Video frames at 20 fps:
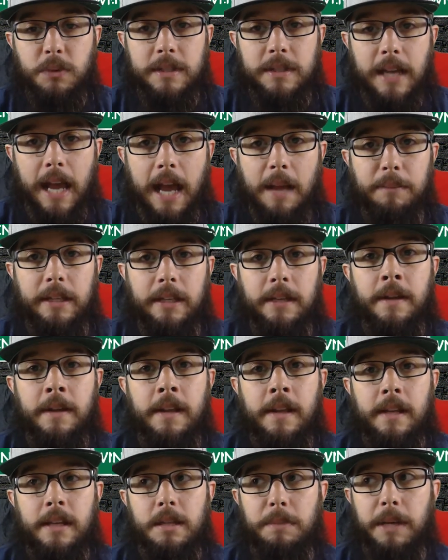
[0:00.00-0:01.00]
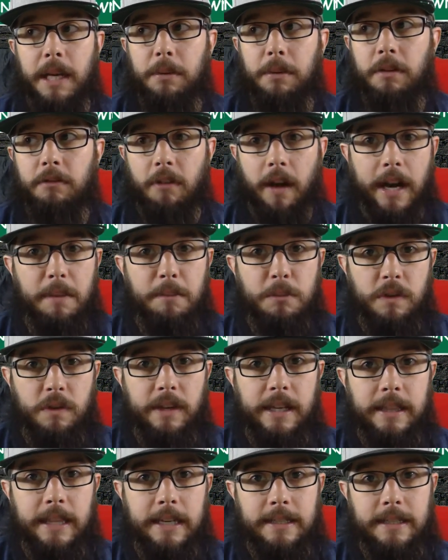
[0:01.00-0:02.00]
with Tomlin to be able to write a
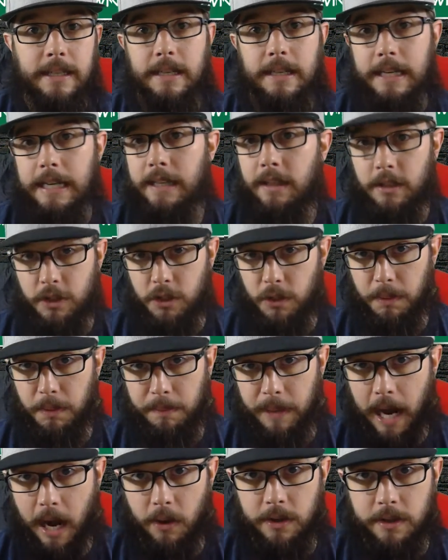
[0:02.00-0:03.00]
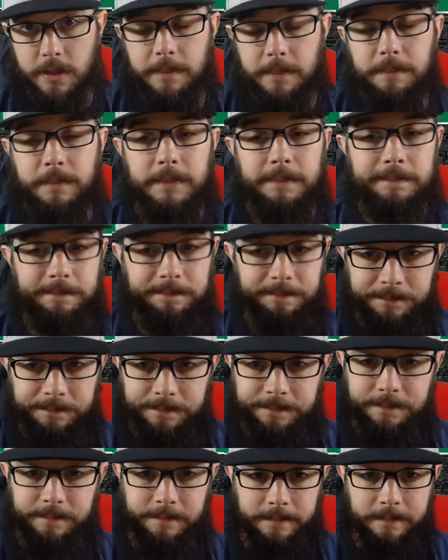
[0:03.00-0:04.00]
movie that didn't need the superpowers.
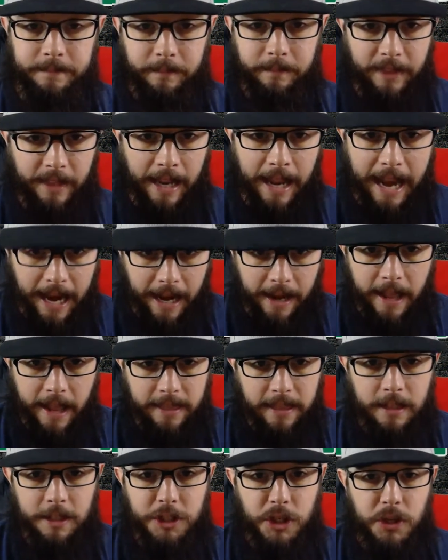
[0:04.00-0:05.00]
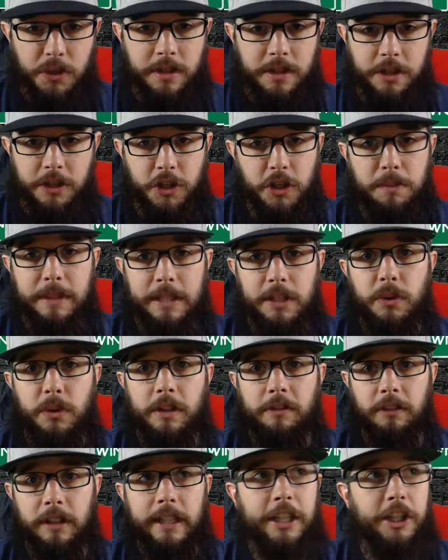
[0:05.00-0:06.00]
And I think Joost and Schulman do
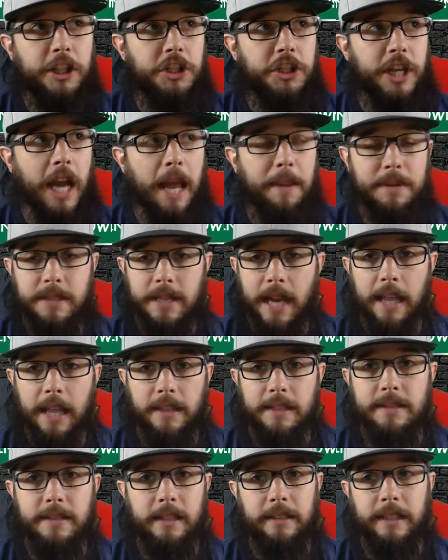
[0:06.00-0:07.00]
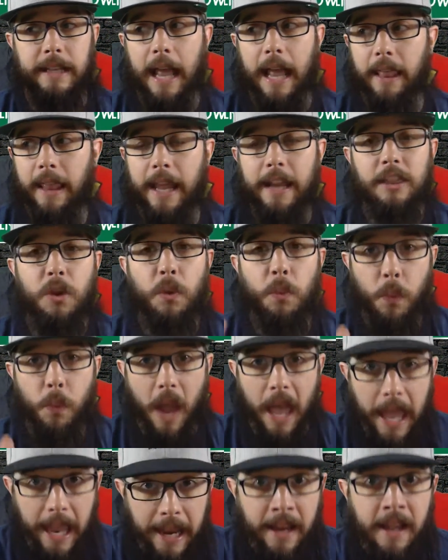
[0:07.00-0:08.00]
a really good job stylistically. I like the
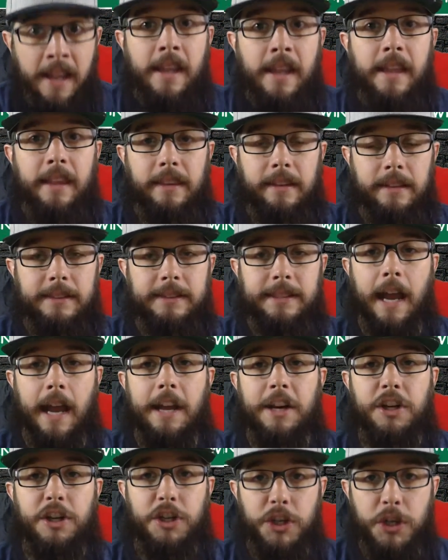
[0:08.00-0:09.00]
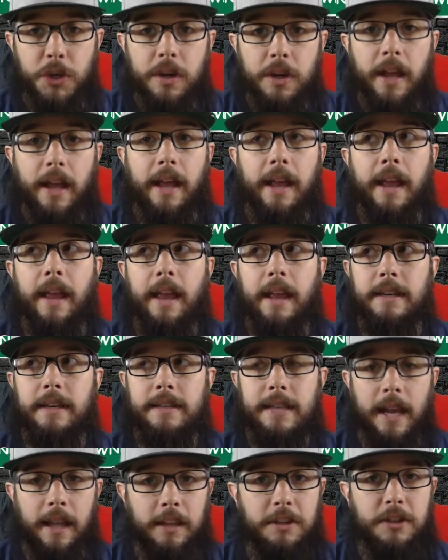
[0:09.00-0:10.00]
way these guys shoot and
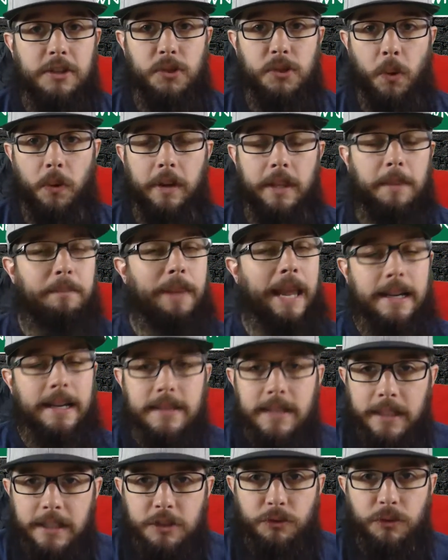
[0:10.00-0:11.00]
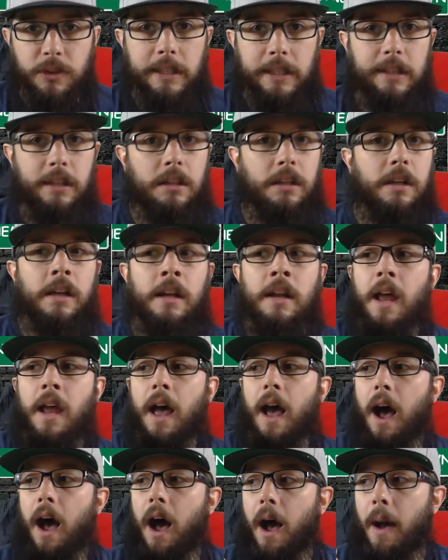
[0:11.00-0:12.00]
tell a story. The pacing is really good.
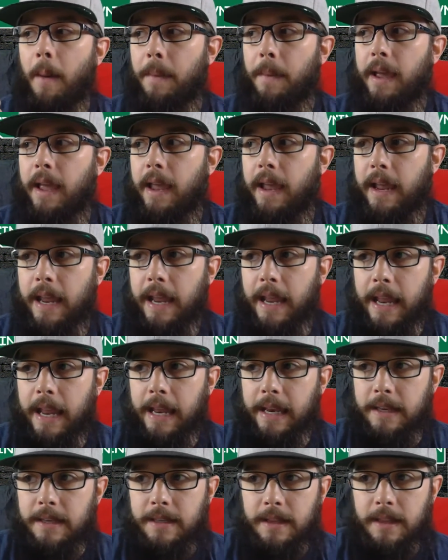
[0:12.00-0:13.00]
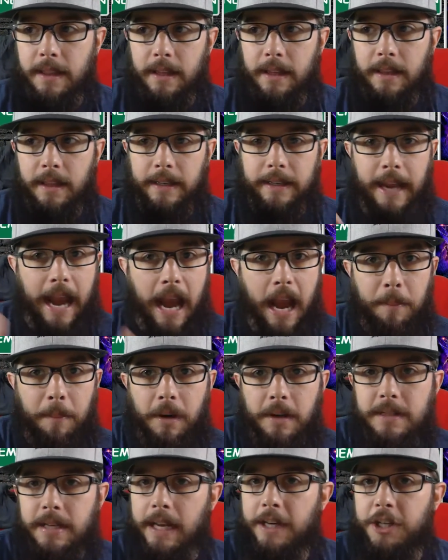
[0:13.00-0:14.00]
The
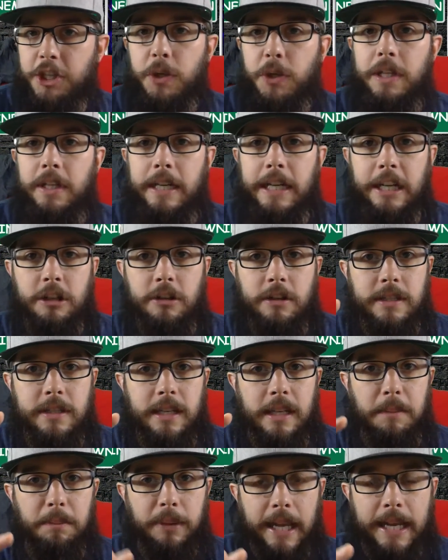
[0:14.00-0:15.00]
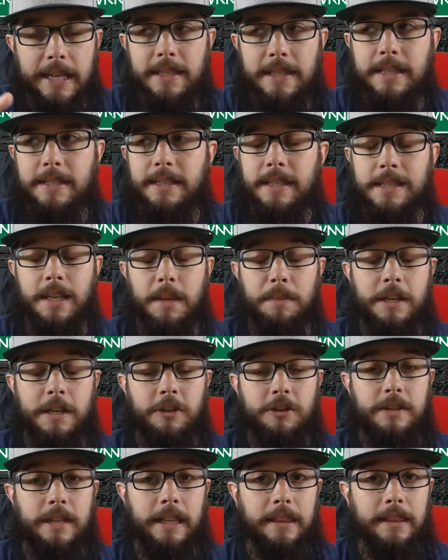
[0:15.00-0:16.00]
camera takes you into interesting places, sets up
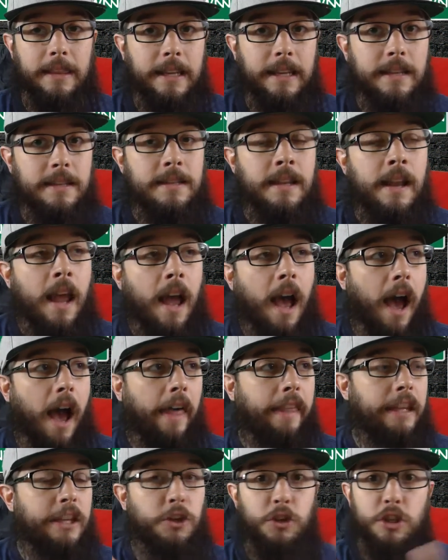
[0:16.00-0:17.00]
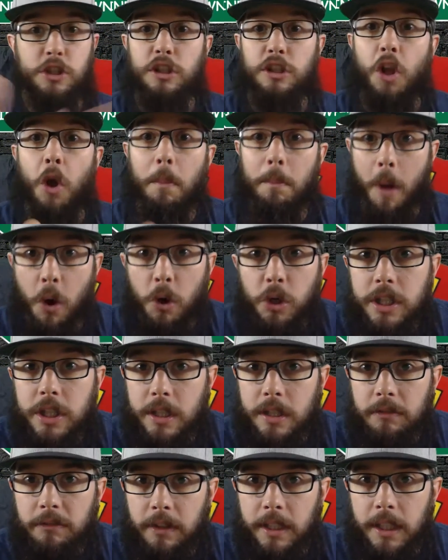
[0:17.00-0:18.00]
interesting things. They use slow
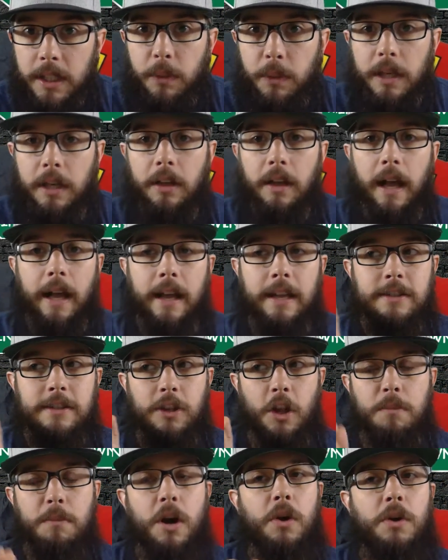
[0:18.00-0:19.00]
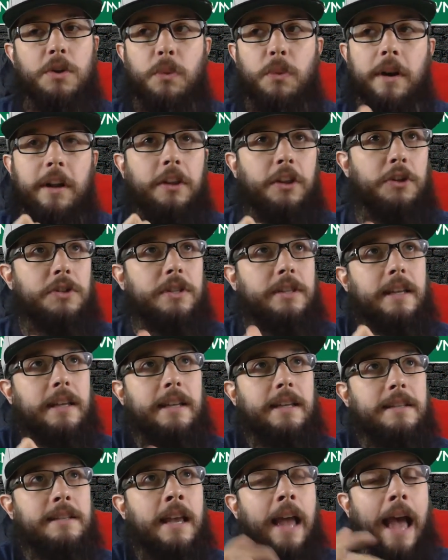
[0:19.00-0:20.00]
motion really well. Slow-mo is one of those
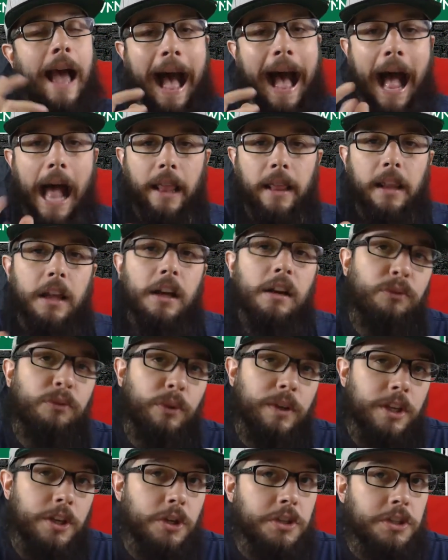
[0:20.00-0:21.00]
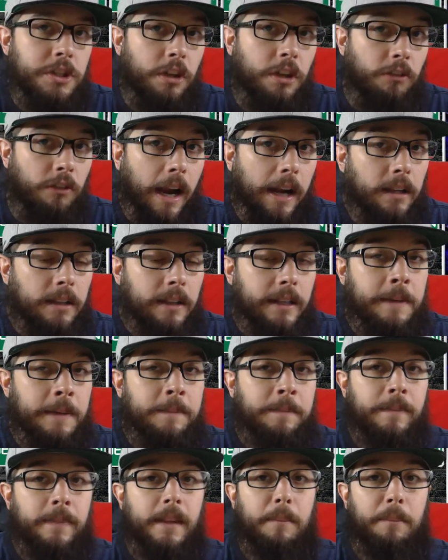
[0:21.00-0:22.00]
things I love when used correctly,
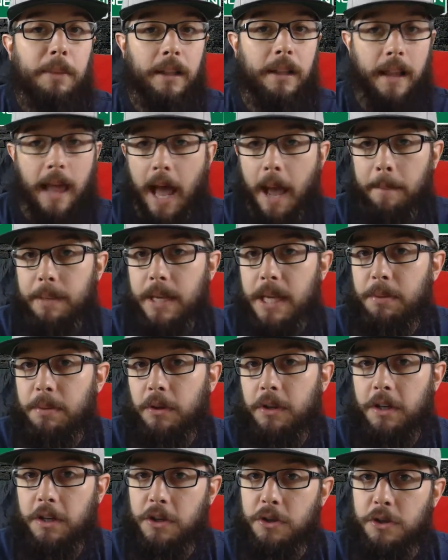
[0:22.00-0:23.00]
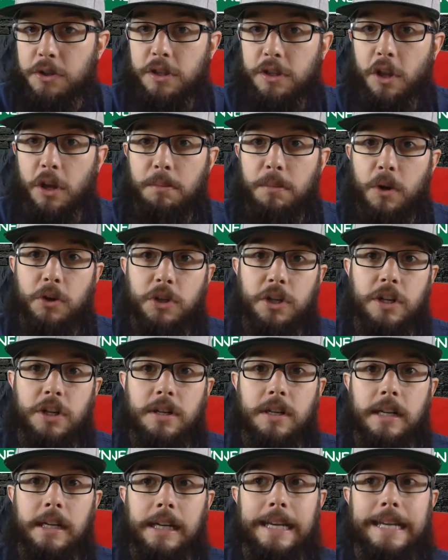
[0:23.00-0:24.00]
but a lot of people can use slow
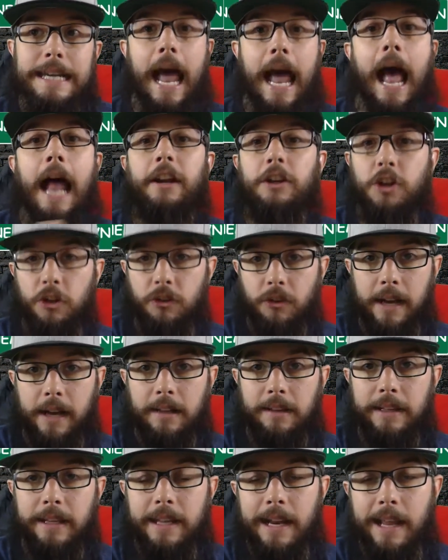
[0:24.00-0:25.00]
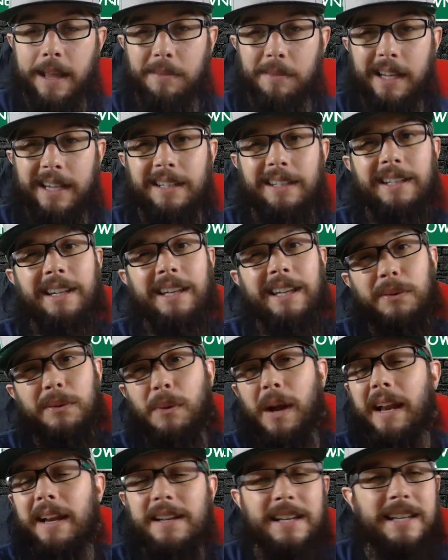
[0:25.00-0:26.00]
motion not correctly, and I'm like,
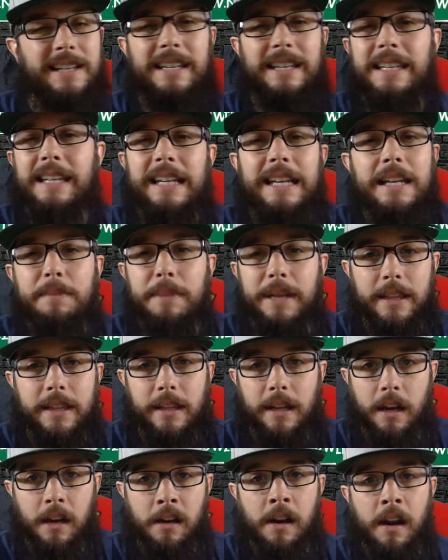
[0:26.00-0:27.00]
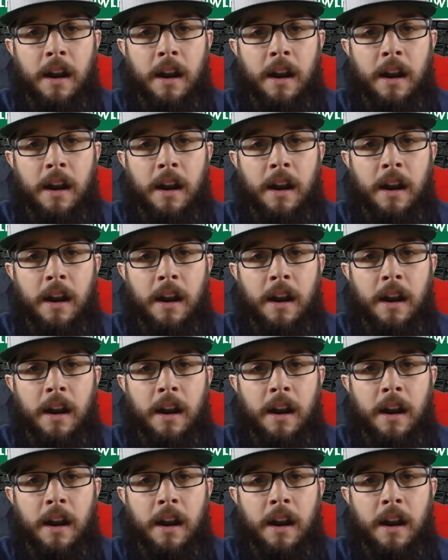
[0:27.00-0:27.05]
why? It didn't need to be in there.